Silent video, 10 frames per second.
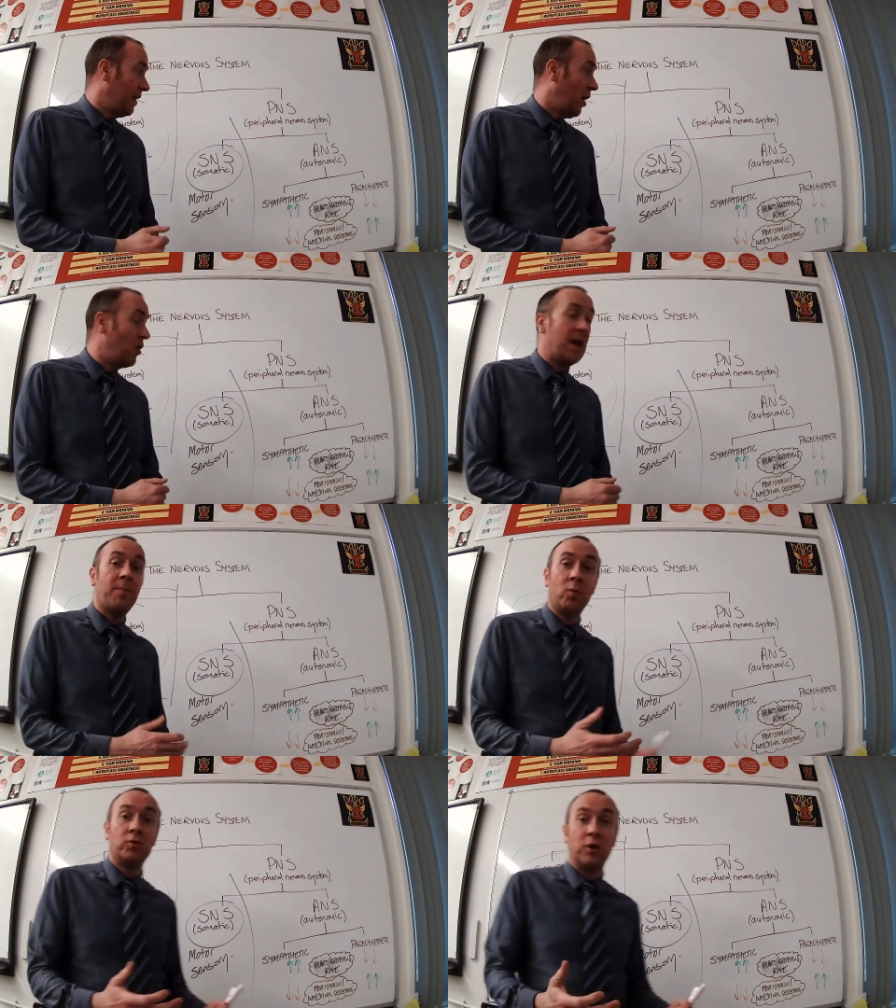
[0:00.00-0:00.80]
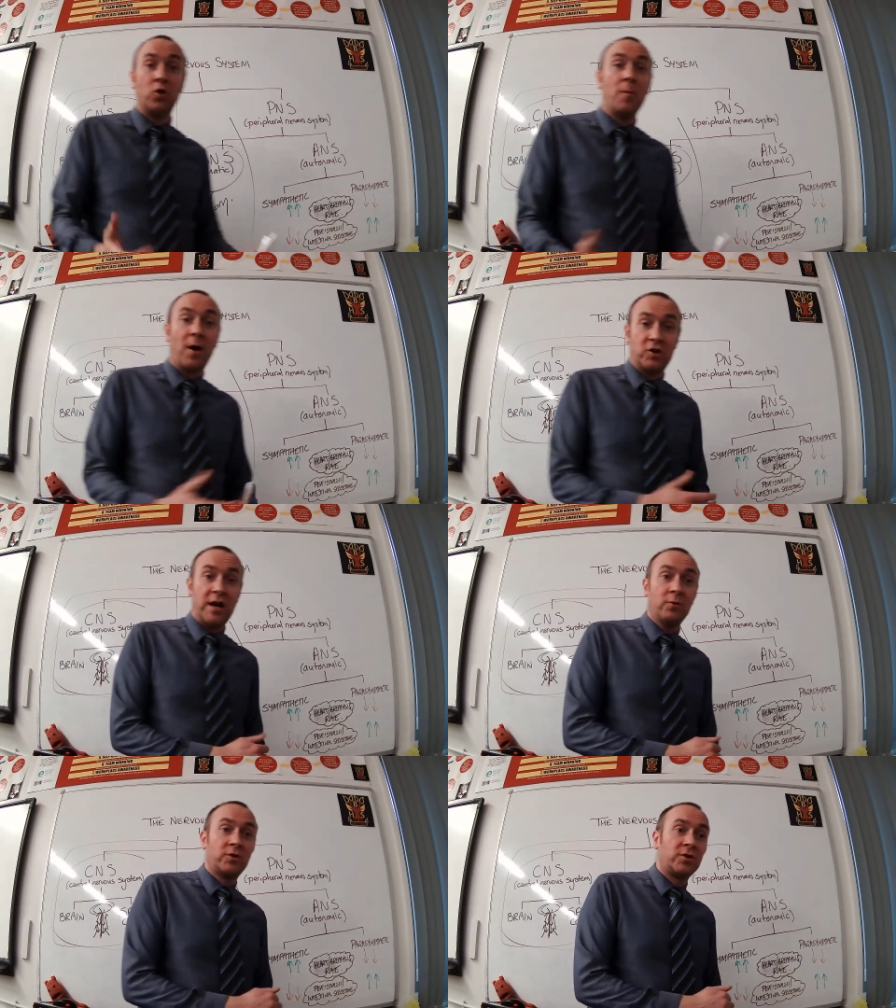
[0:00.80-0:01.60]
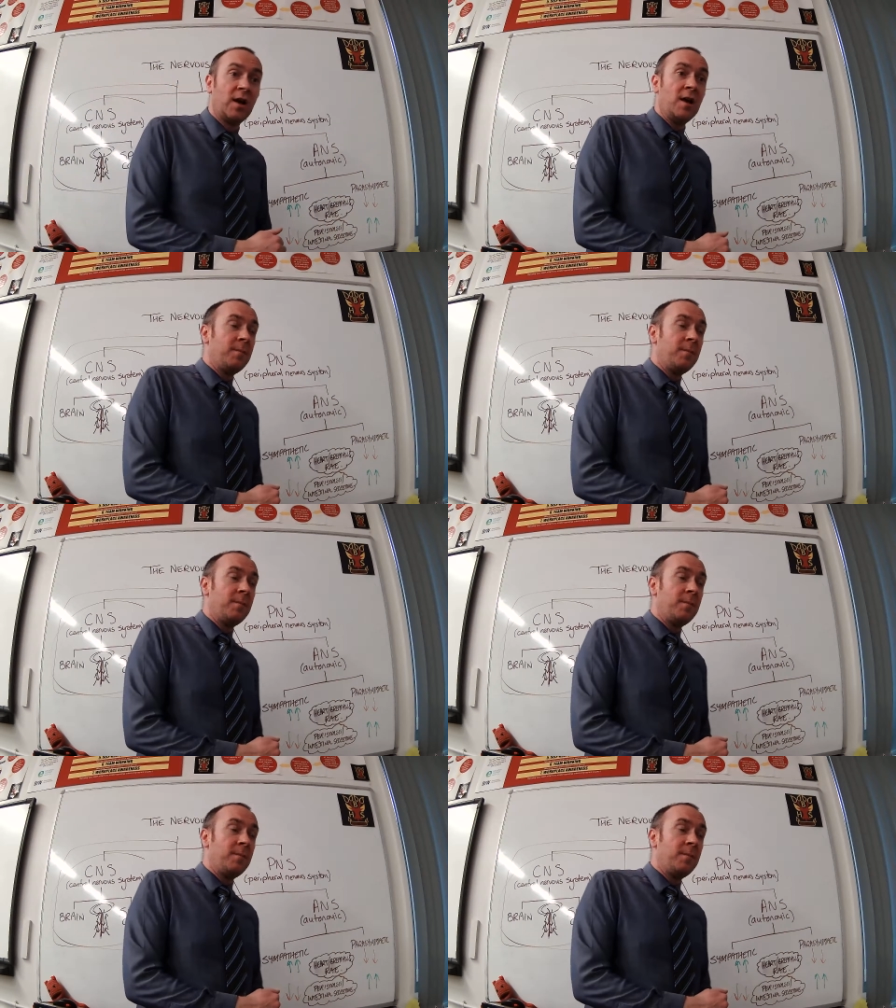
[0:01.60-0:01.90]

unable to do much else,